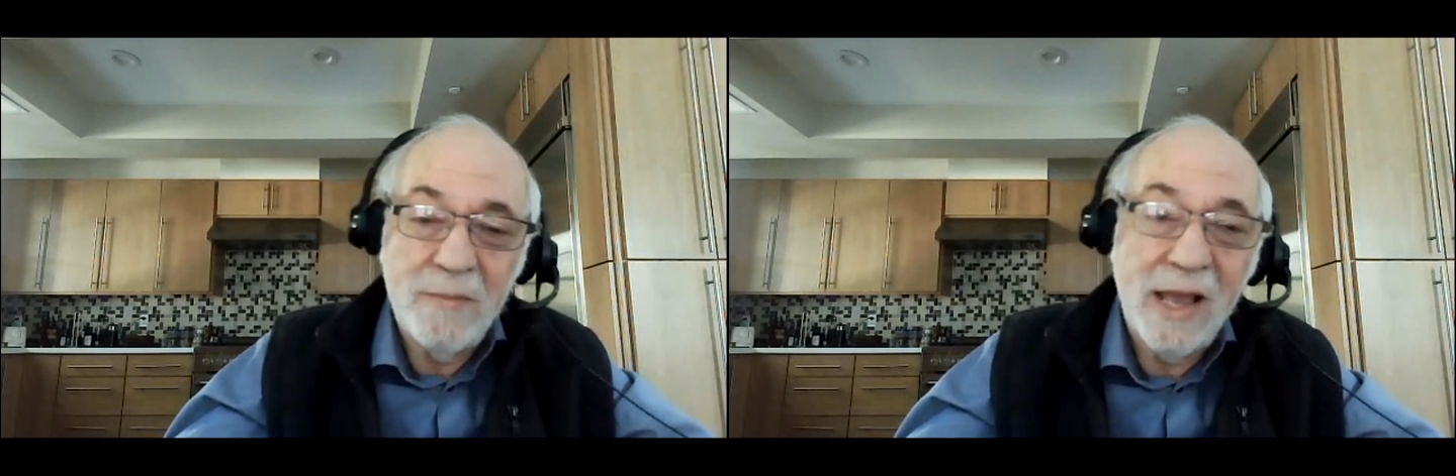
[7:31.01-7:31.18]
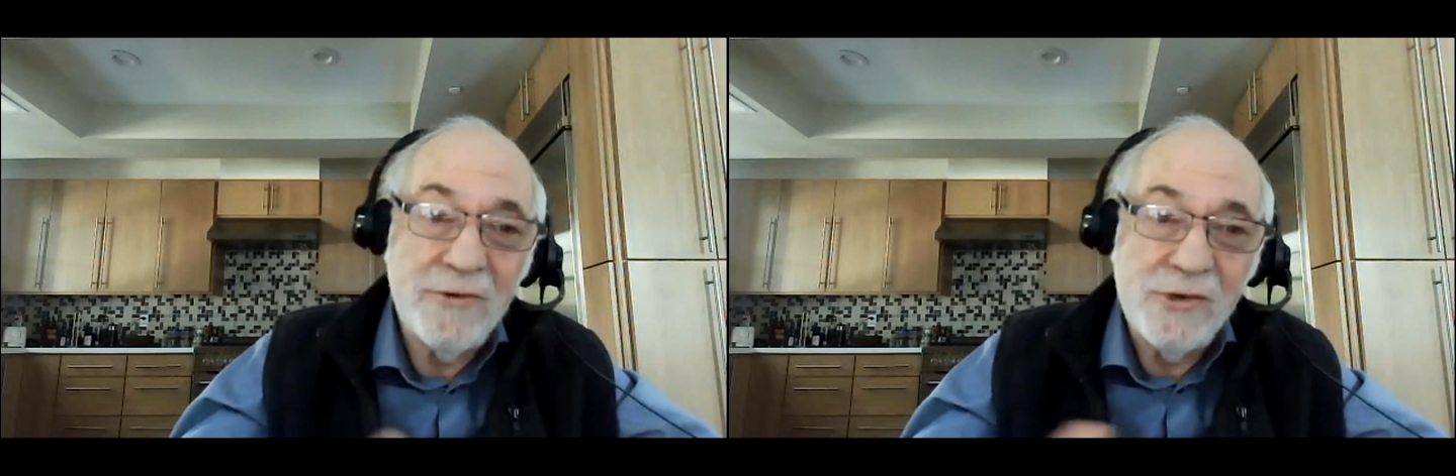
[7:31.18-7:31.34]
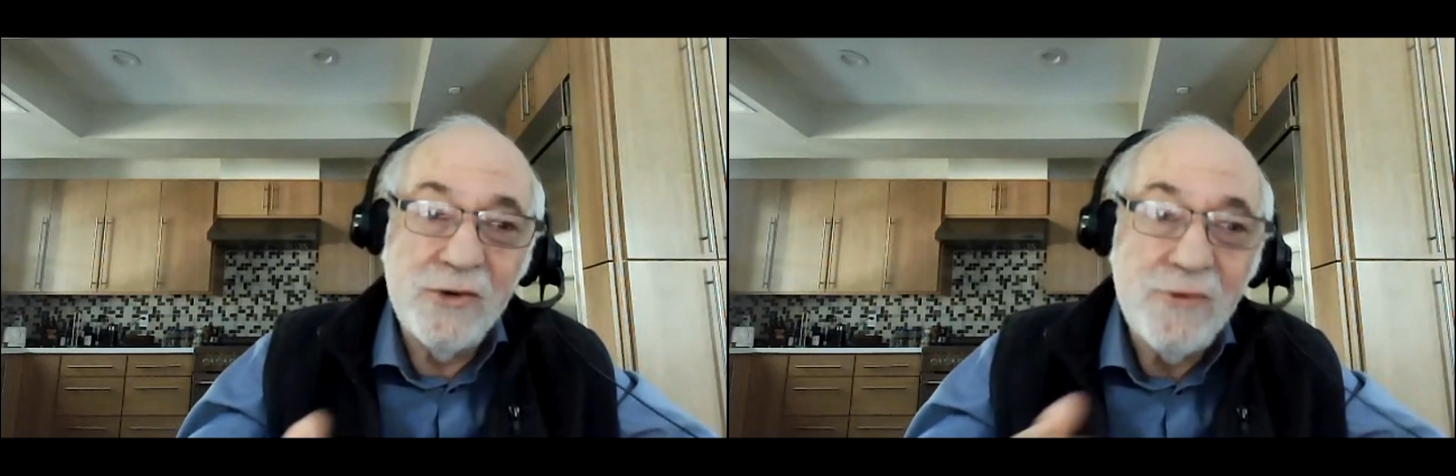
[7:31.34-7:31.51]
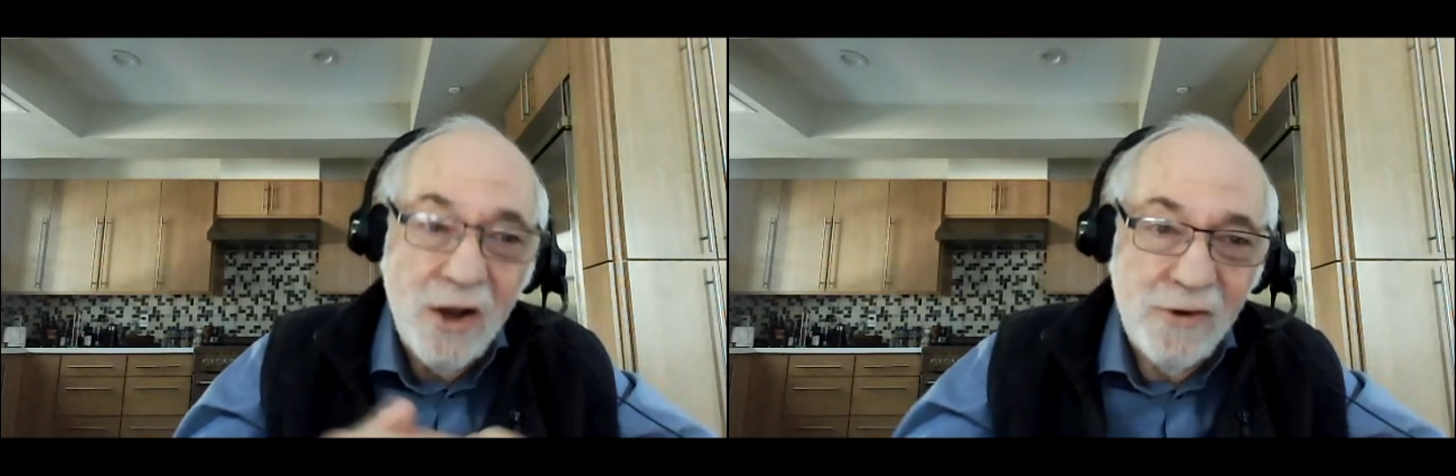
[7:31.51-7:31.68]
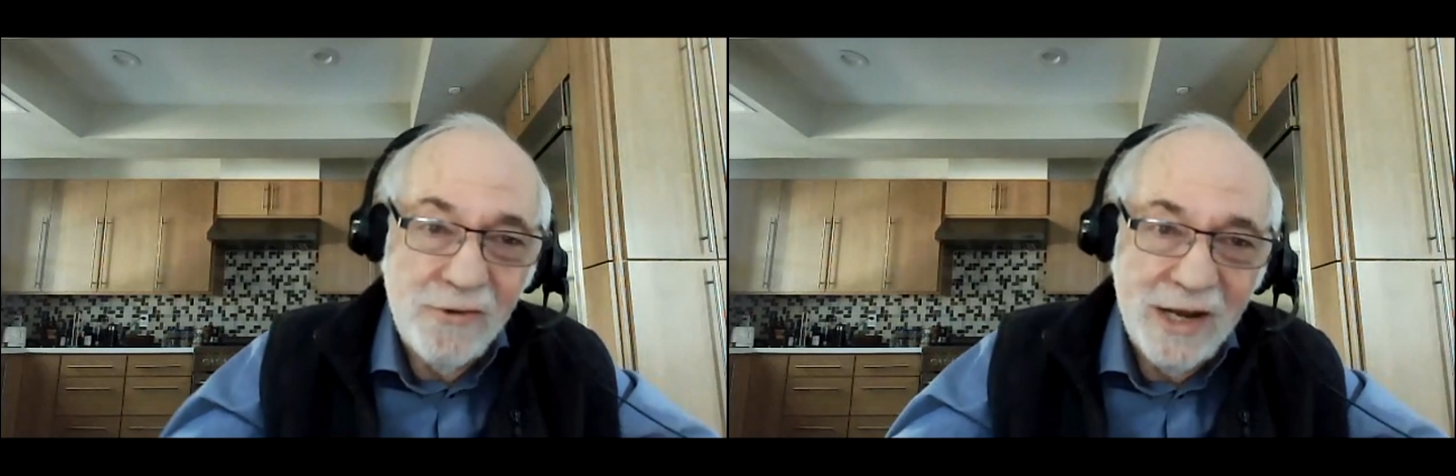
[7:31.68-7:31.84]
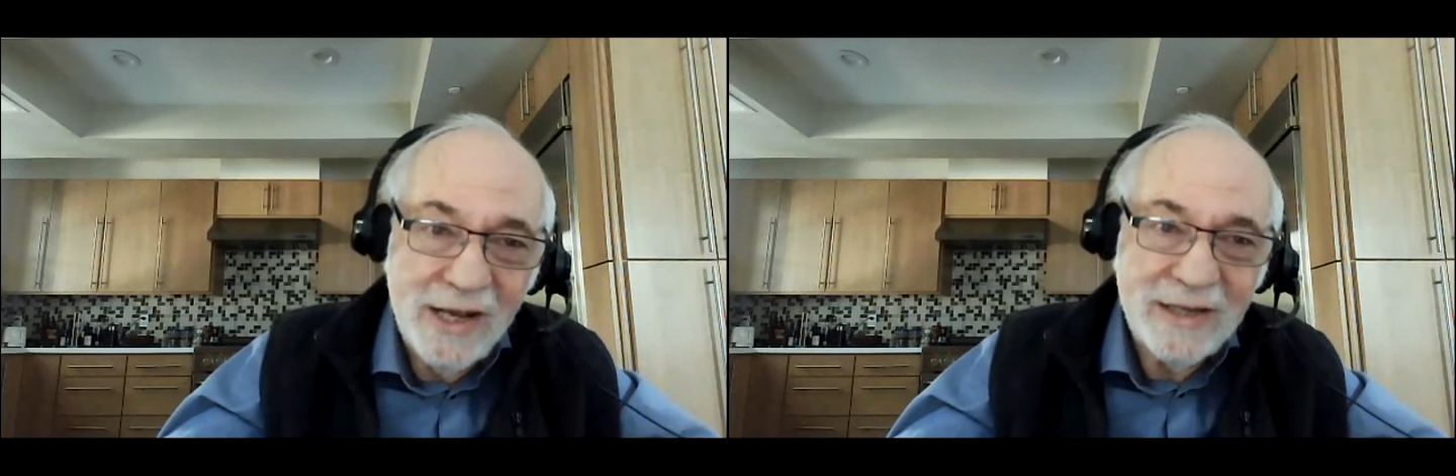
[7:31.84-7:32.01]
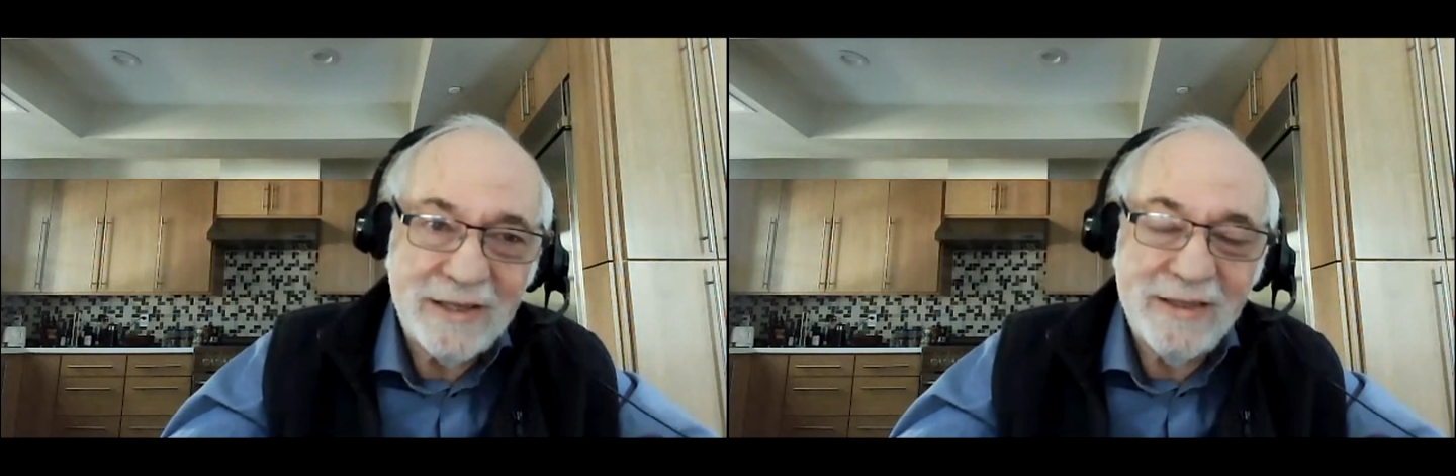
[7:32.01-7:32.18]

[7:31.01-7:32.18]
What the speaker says: as you know, Nick,